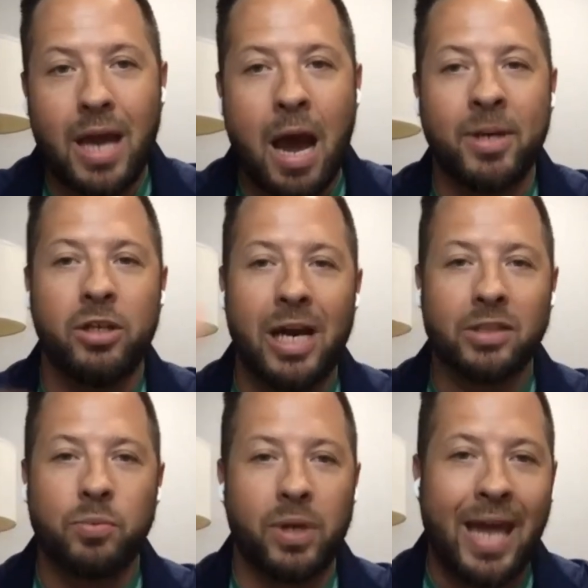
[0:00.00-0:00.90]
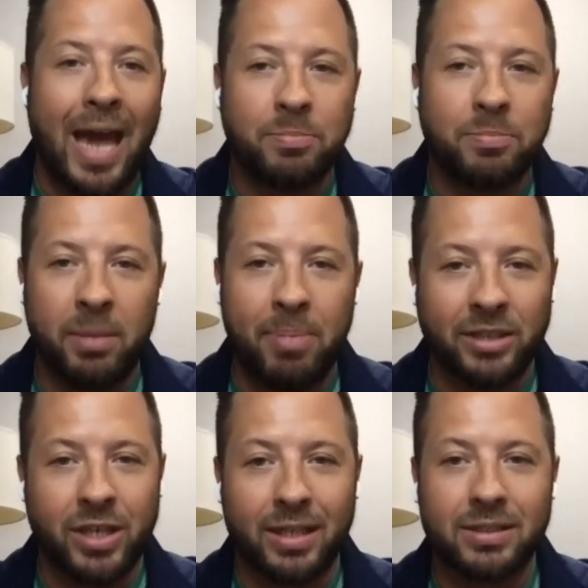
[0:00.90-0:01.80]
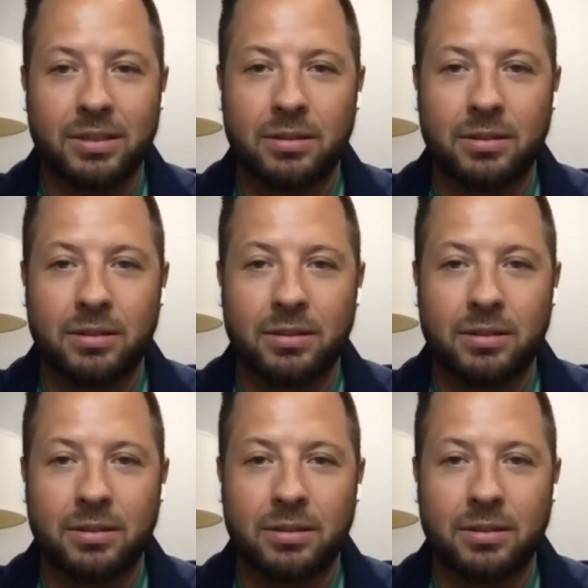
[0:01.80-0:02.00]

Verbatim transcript: How many of you guys want to cash big paychecks,